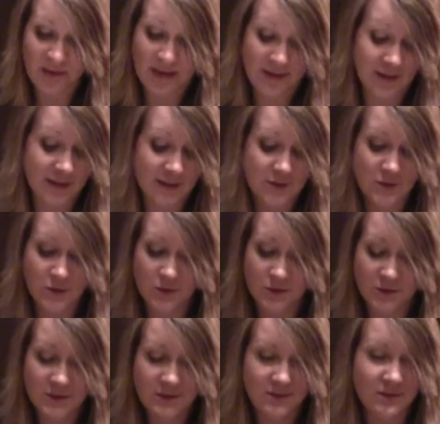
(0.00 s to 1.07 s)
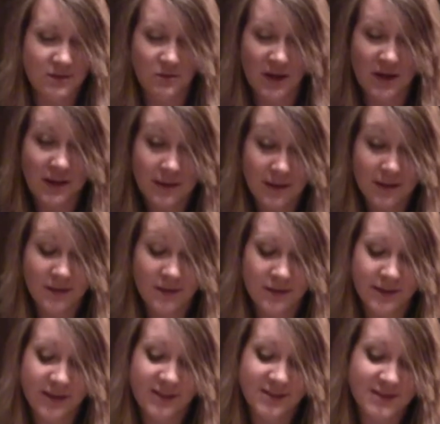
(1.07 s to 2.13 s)
cleansers, you know, any kind of
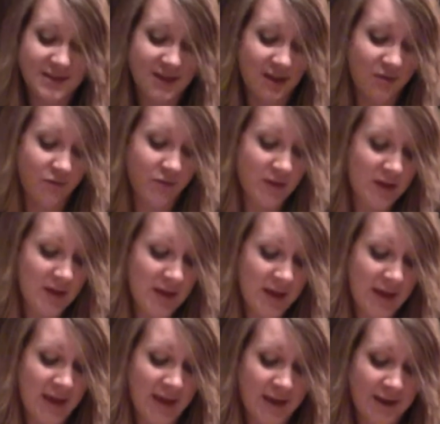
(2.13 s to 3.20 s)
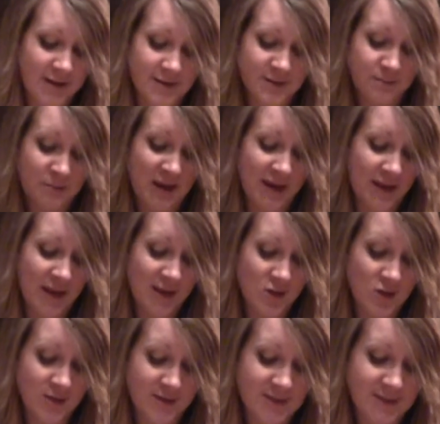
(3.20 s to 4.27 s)
cleaning stuff, and
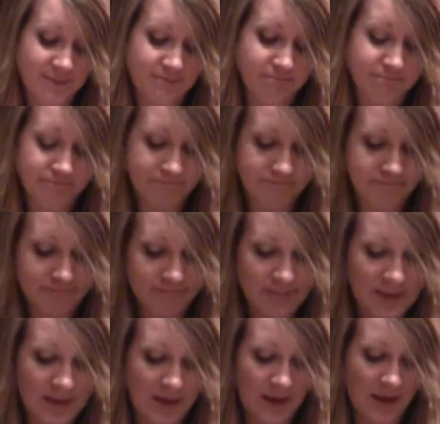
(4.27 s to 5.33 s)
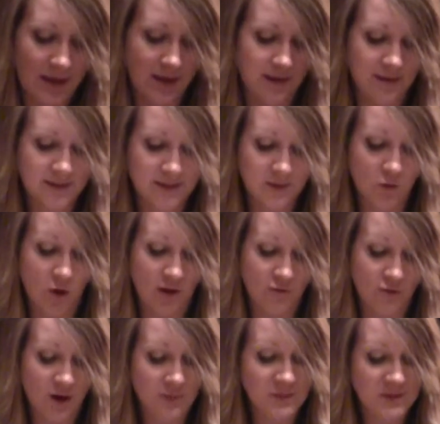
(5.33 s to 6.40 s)
medications and cough
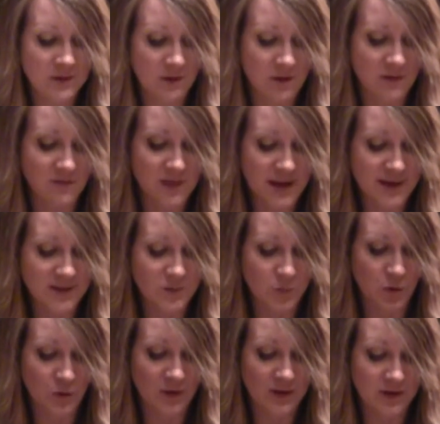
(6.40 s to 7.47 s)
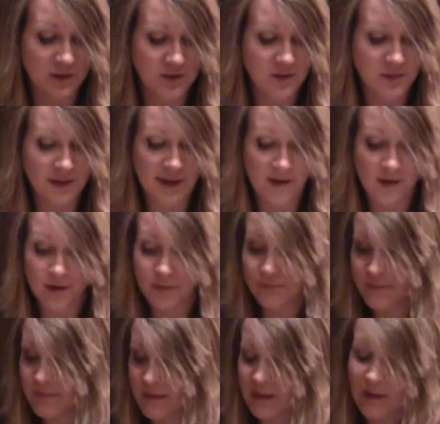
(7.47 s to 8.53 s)
drops, and all of that is broken down in the back here.
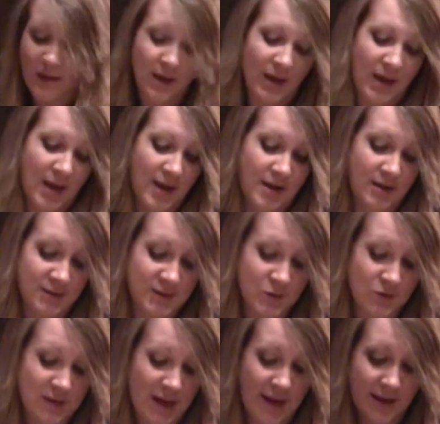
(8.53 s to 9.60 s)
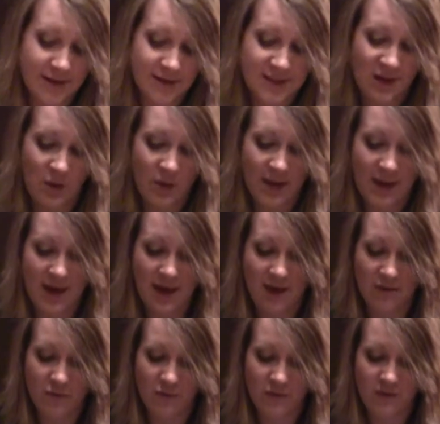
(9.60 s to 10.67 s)
And so that is how I
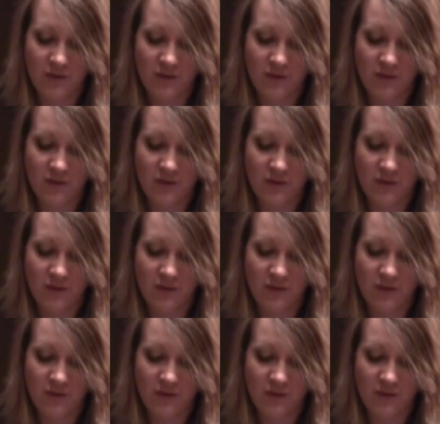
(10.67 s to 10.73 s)
have